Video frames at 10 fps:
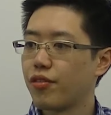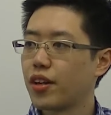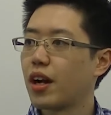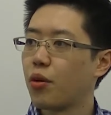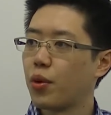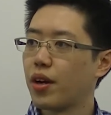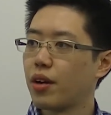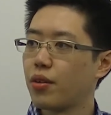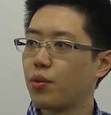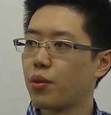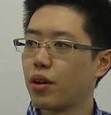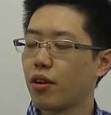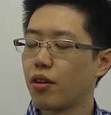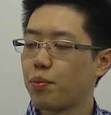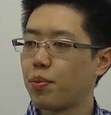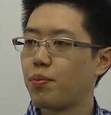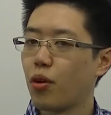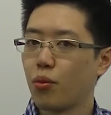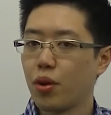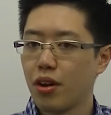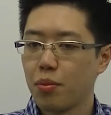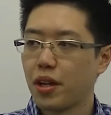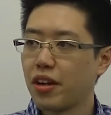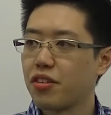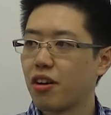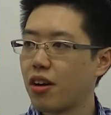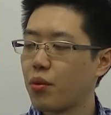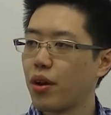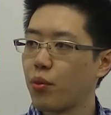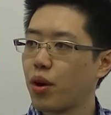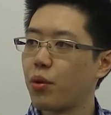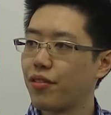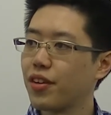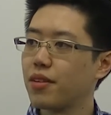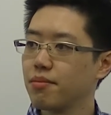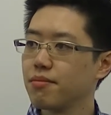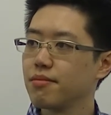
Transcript: figure out where all the players are and where we fit.